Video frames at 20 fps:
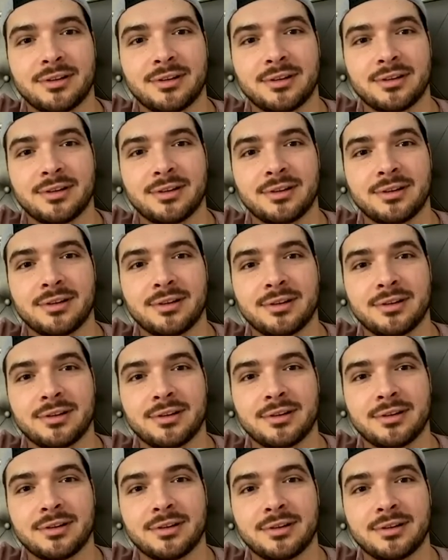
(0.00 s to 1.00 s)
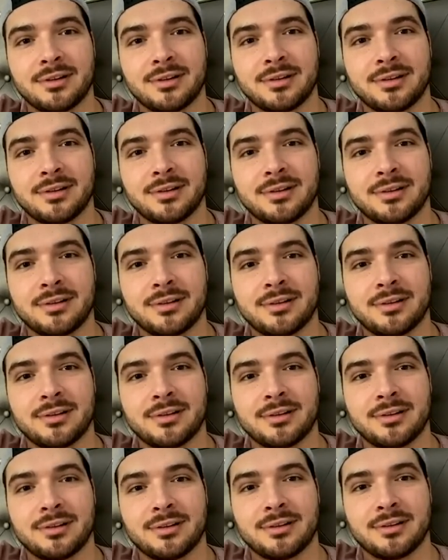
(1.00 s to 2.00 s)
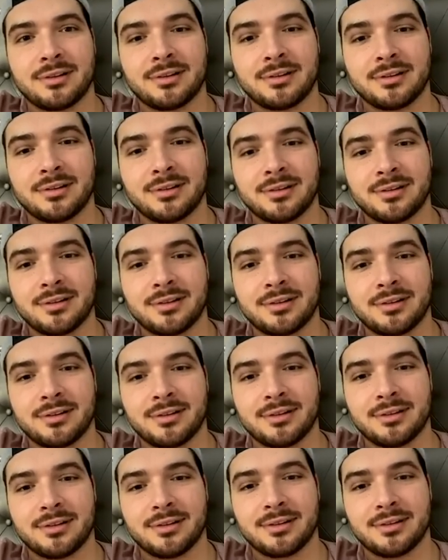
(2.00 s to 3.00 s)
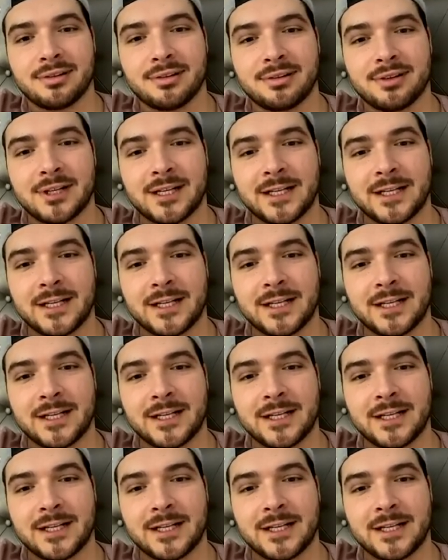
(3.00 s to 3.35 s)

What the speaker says: No words are spoken by the person on screen.